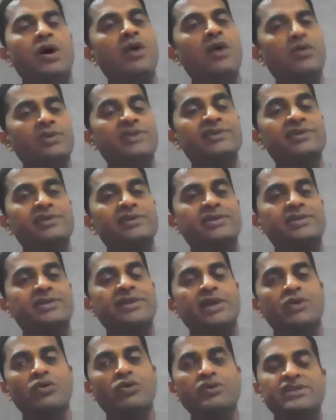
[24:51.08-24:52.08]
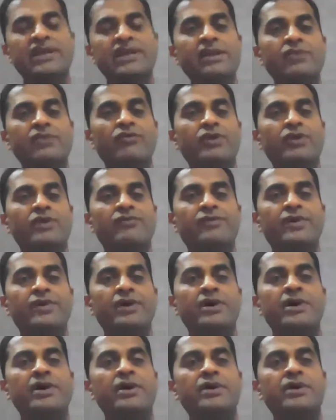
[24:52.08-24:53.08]
This is 3 year old child.
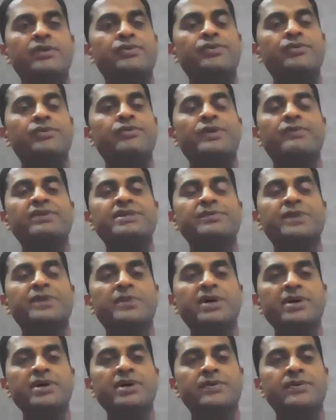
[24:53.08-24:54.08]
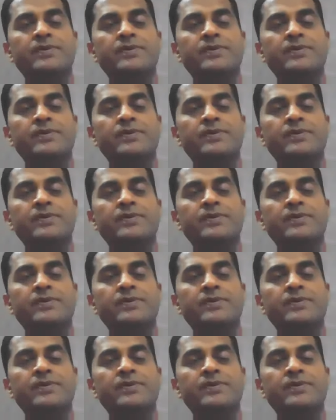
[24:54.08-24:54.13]
So where was the mama?